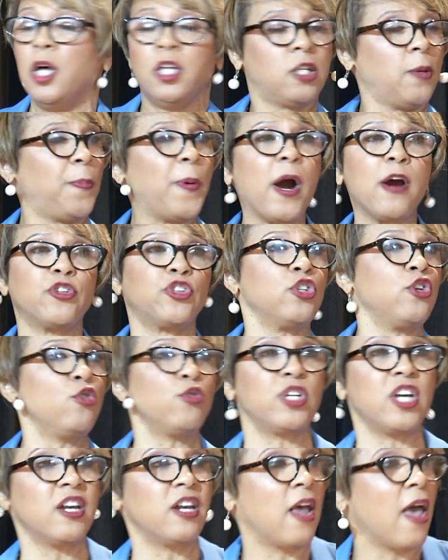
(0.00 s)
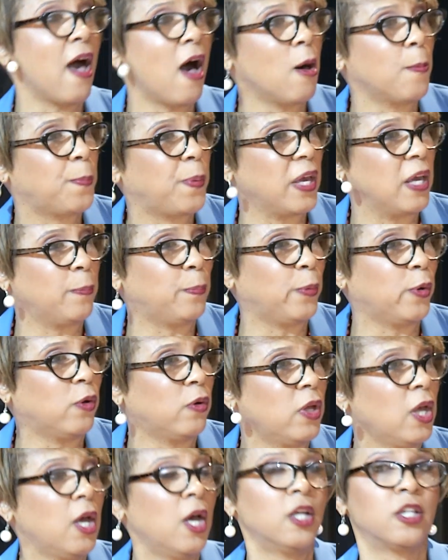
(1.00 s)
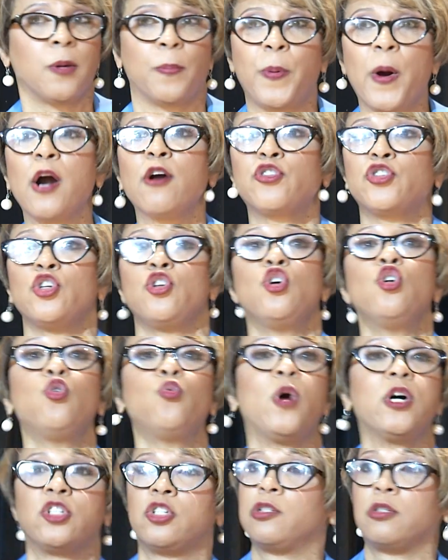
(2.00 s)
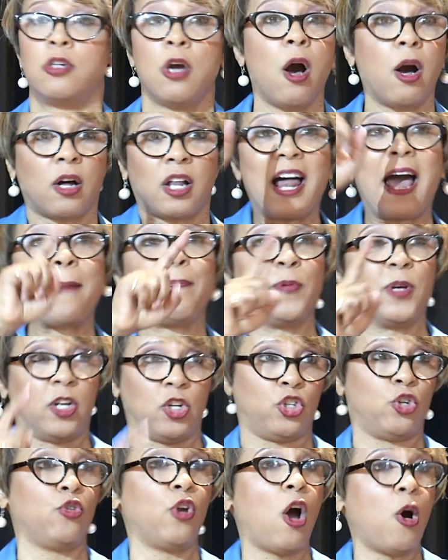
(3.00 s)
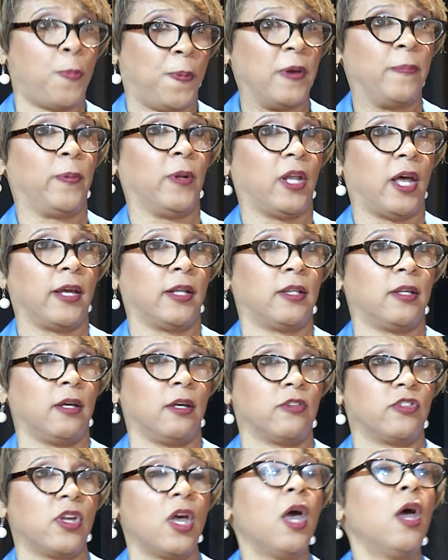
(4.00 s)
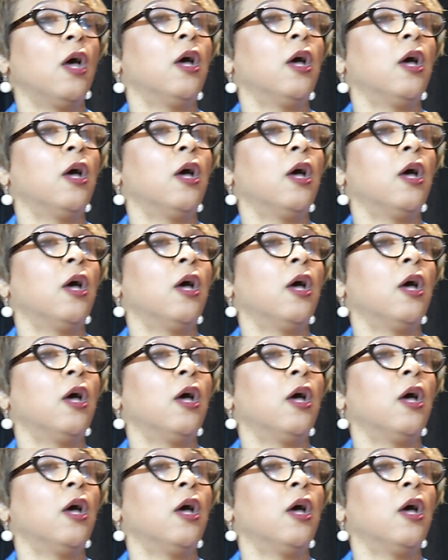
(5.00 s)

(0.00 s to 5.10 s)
the person who didn't help people, the person who was, y'all clapping because you know people like this,